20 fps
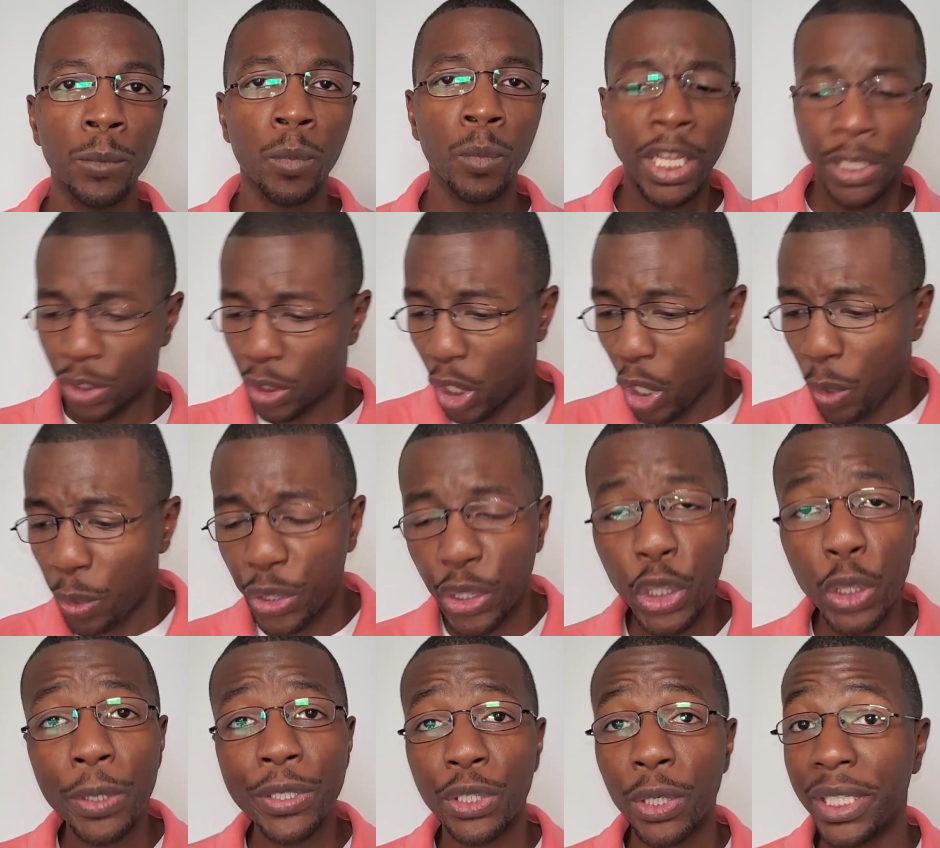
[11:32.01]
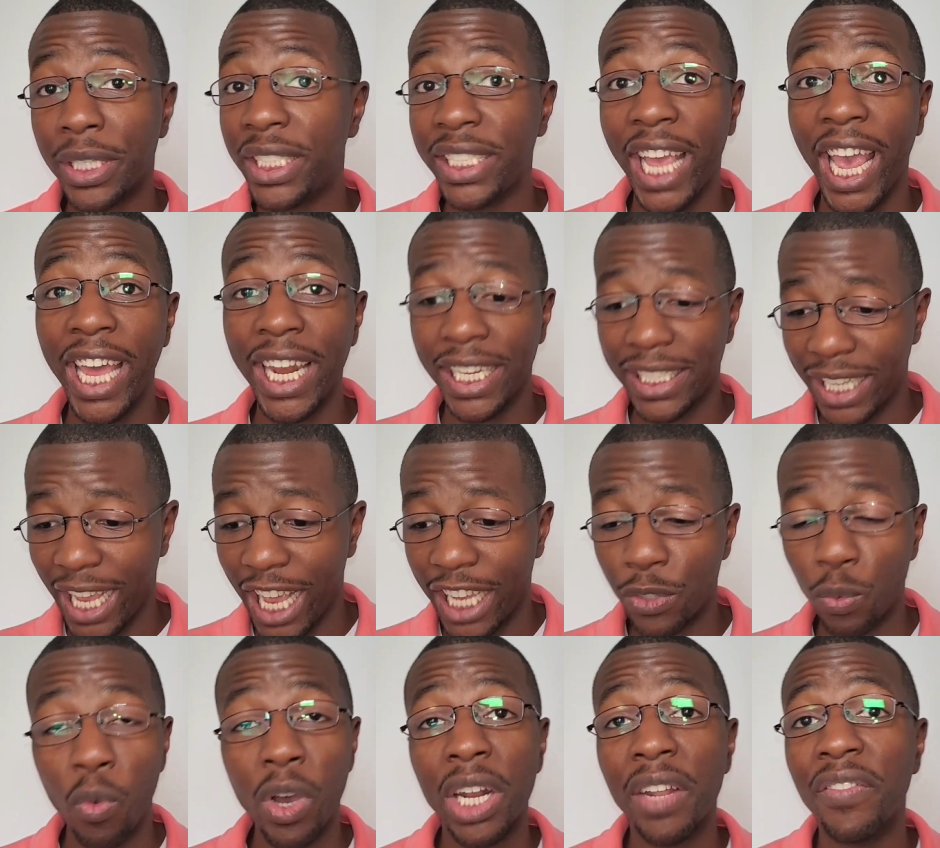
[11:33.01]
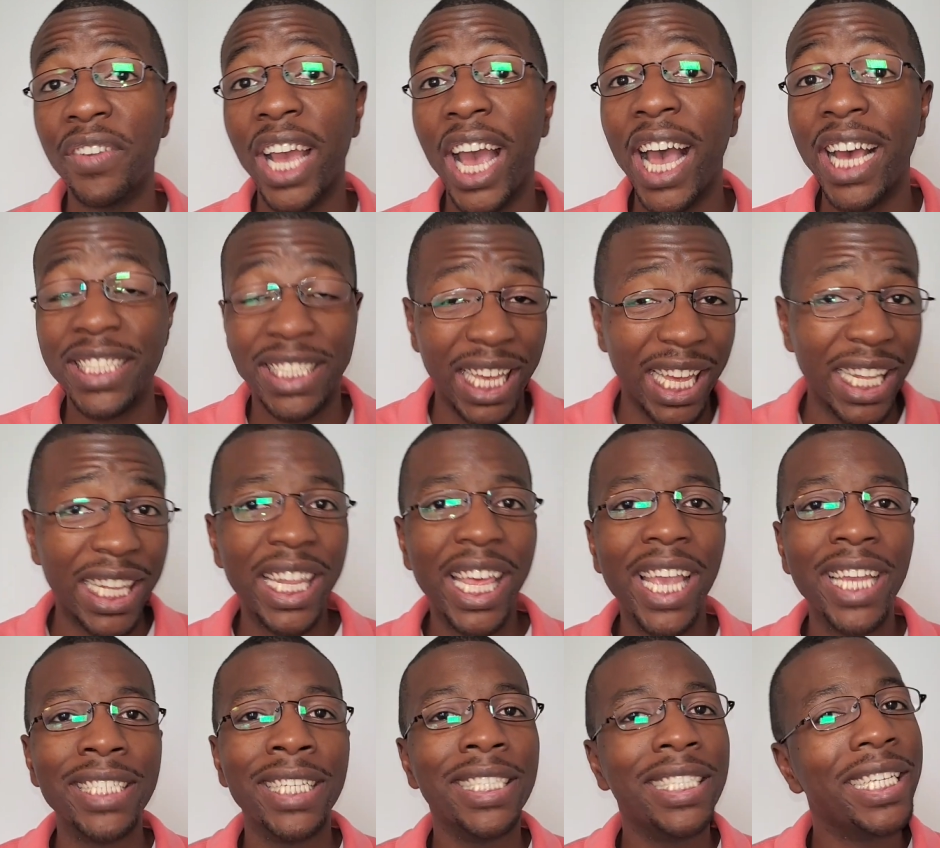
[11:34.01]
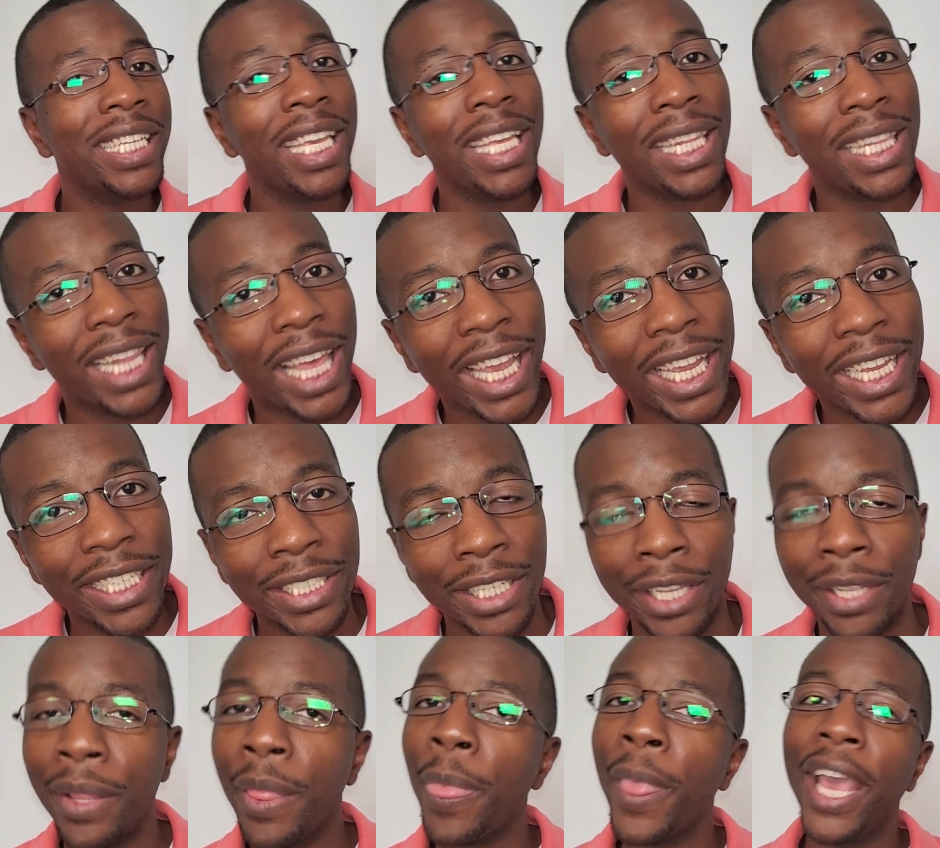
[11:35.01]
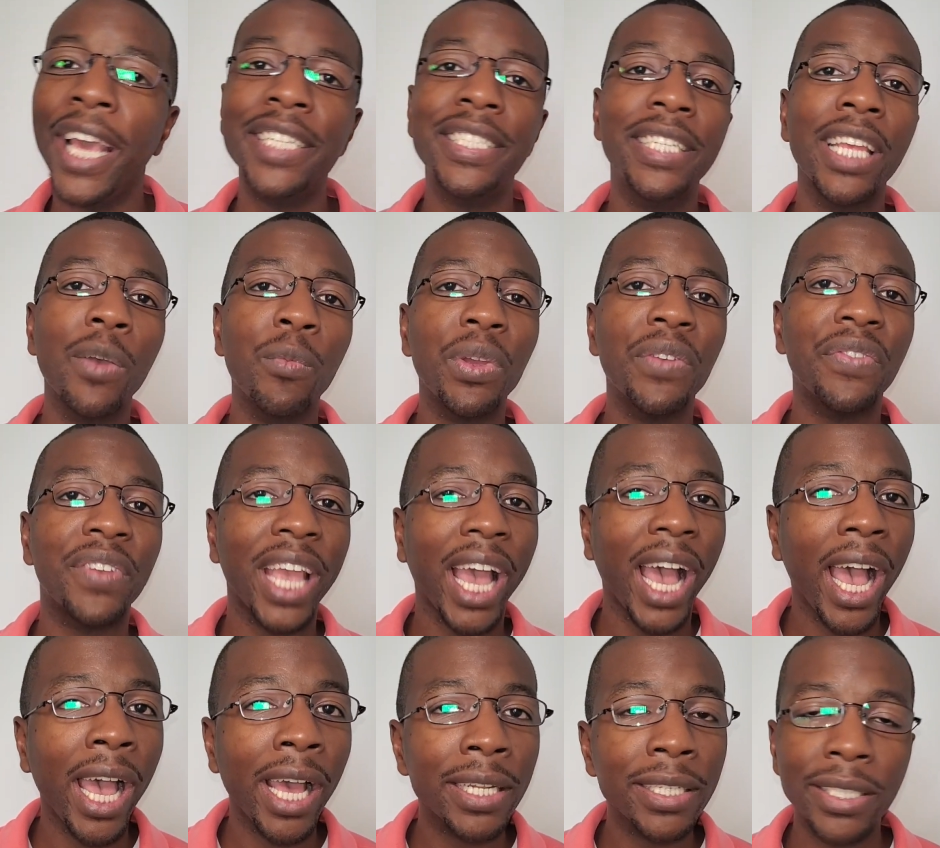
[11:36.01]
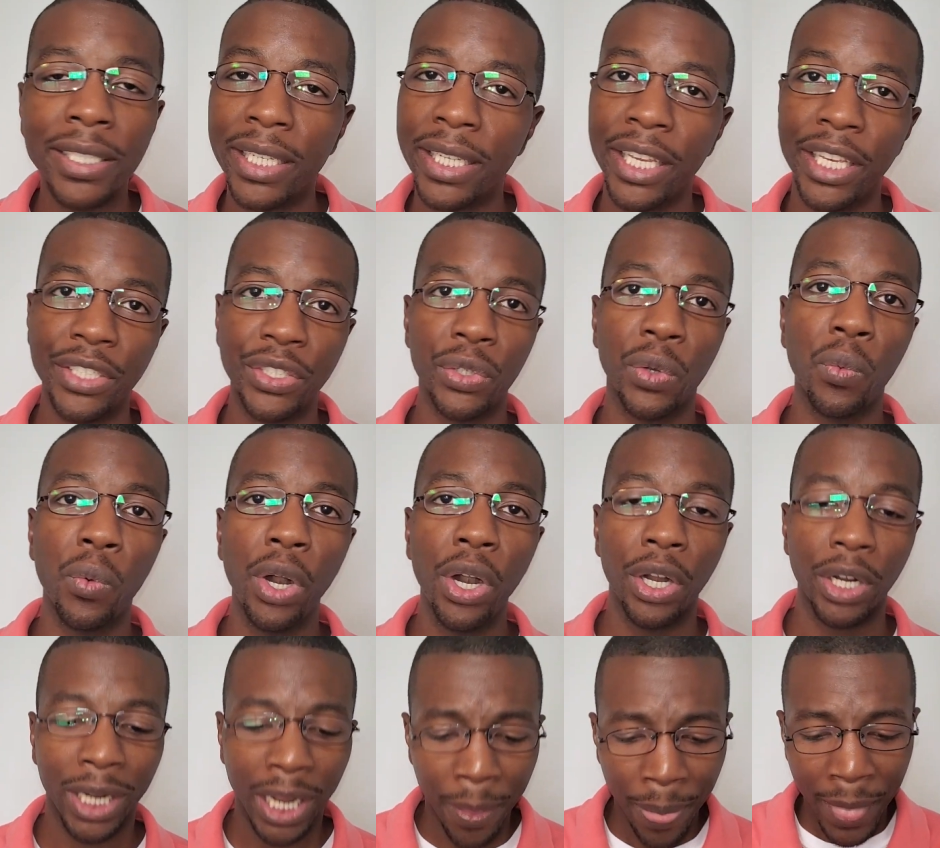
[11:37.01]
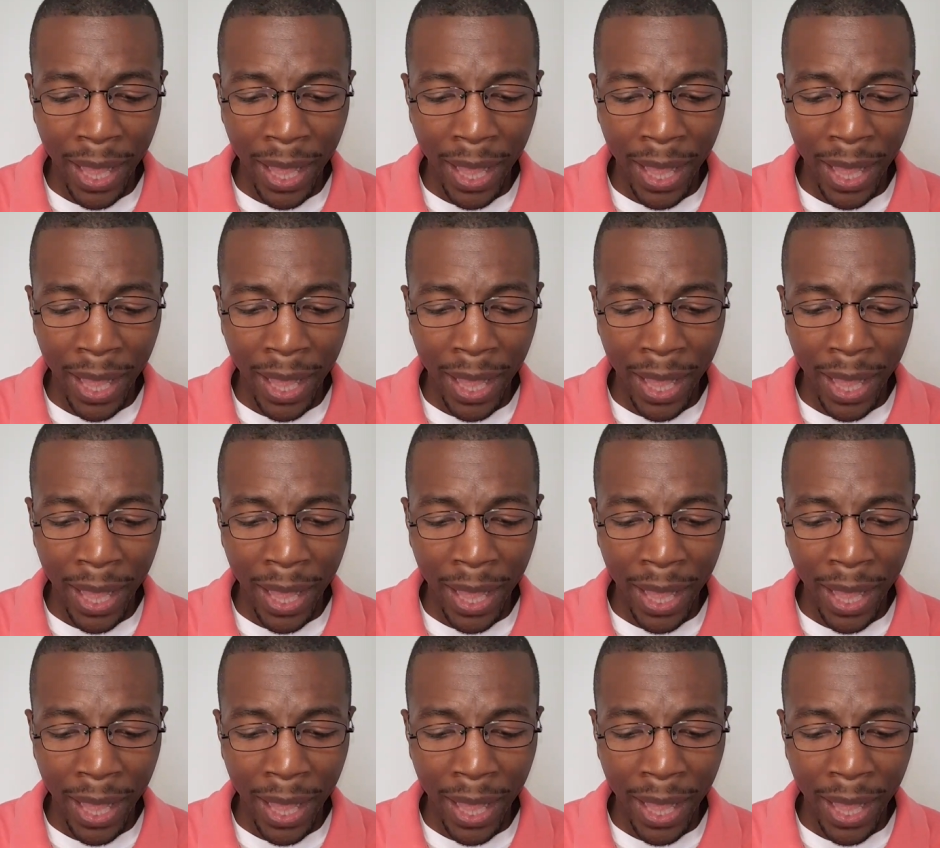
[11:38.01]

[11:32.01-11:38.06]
So don't use your status as one of God's elect to get lazy. Instead, we've got to get to work.